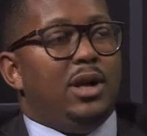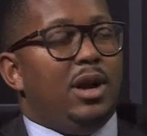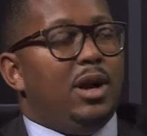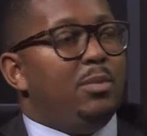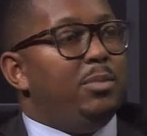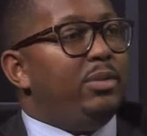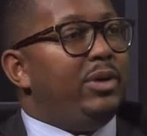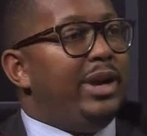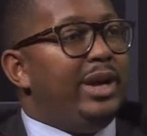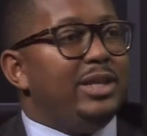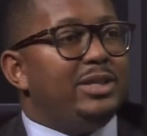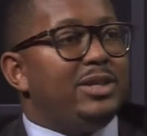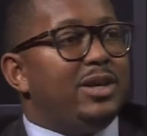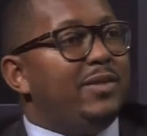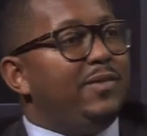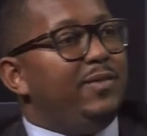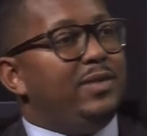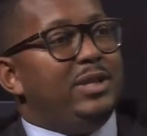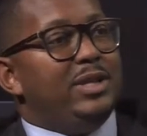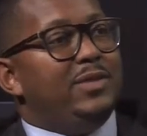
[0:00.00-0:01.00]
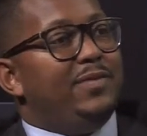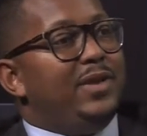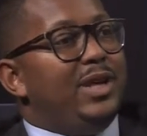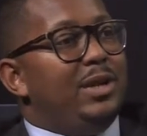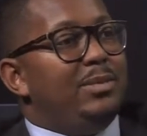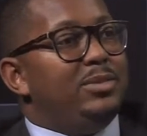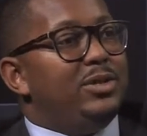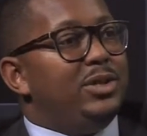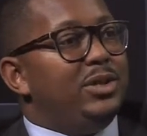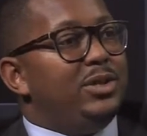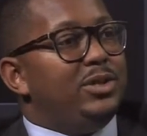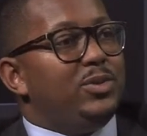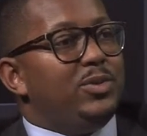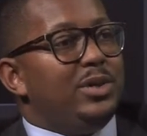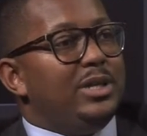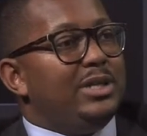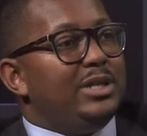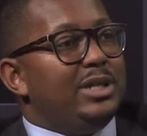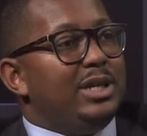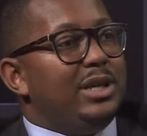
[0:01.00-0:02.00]
our brains aren't fully developed till you're
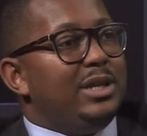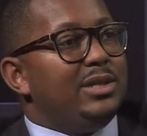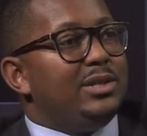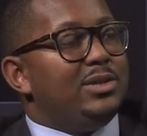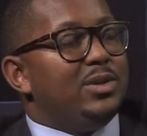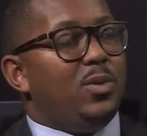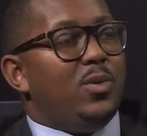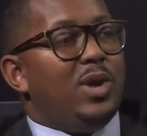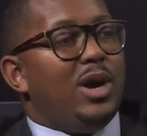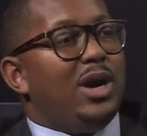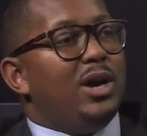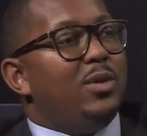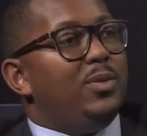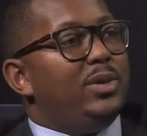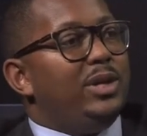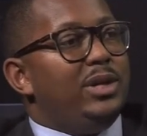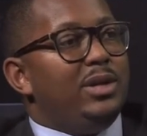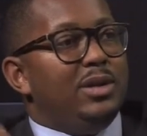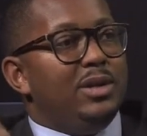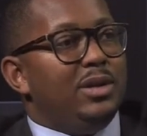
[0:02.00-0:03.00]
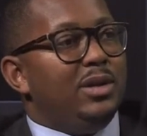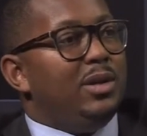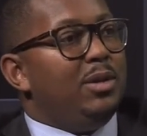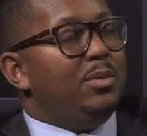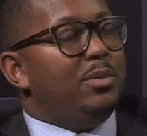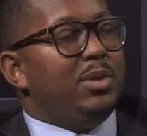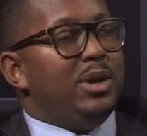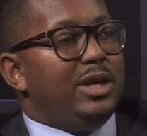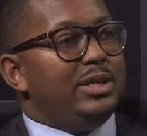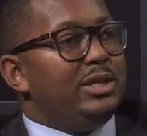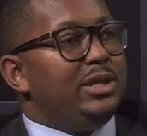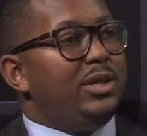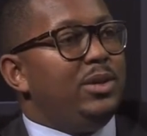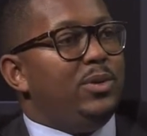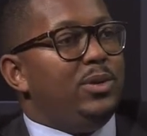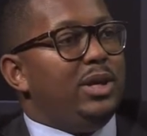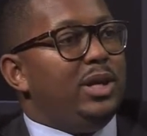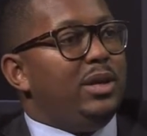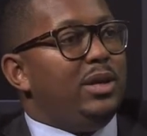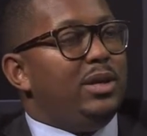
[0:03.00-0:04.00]
26, so why are we
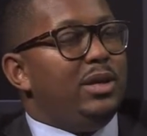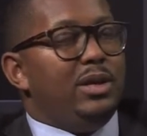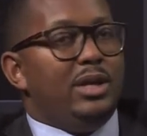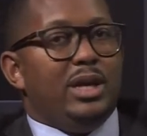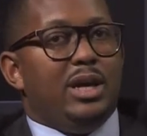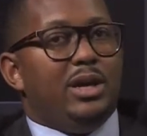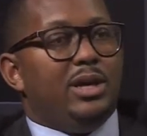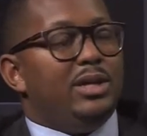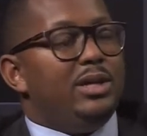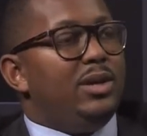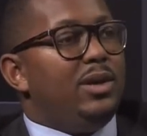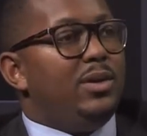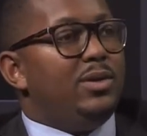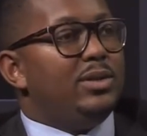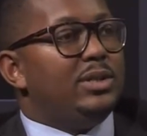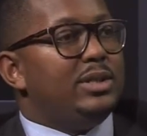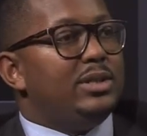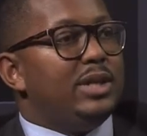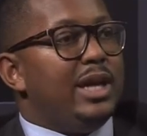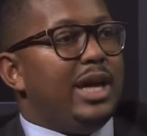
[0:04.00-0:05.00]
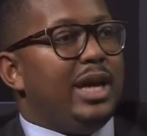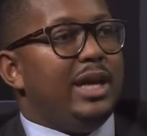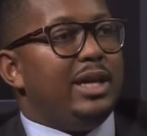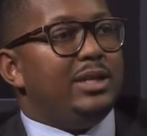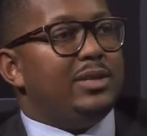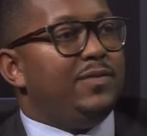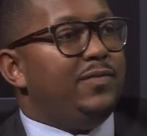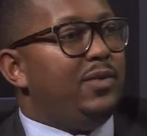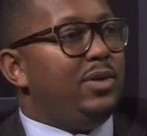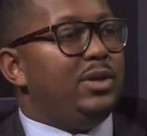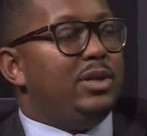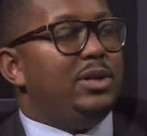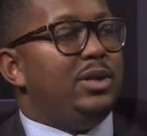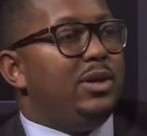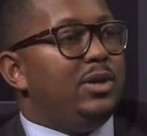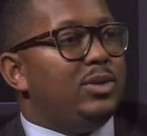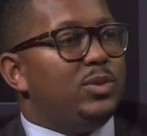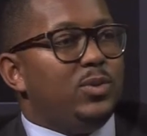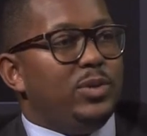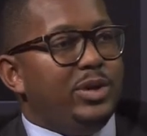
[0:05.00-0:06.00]
prosecuting young adults as full
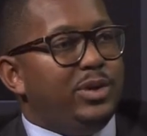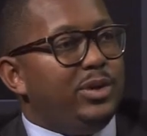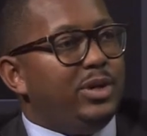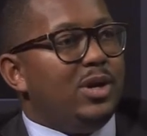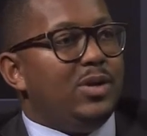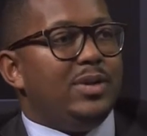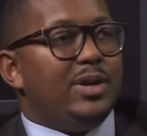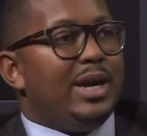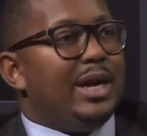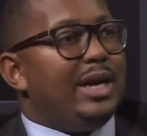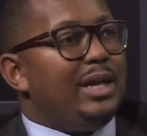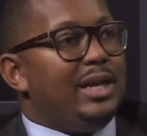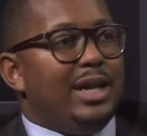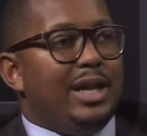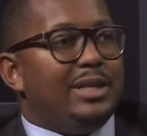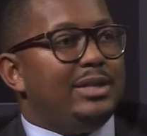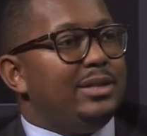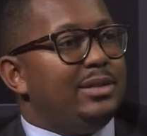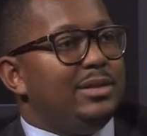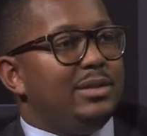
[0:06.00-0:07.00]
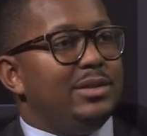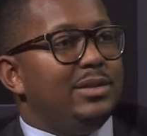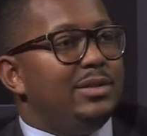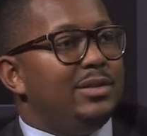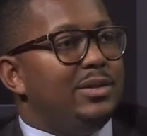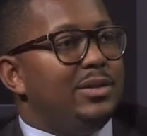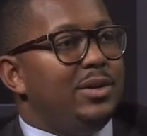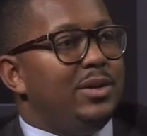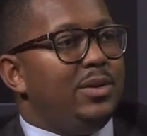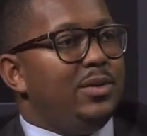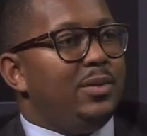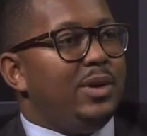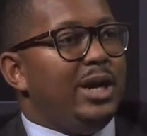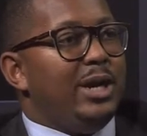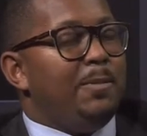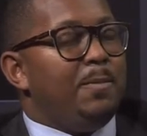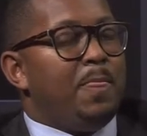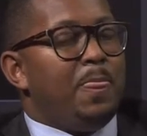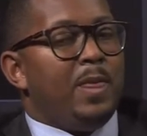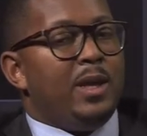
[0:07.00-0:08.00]
adults when you know they're adolescents, mm-hmm.
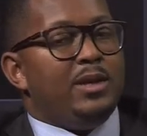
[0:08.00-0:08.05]
right?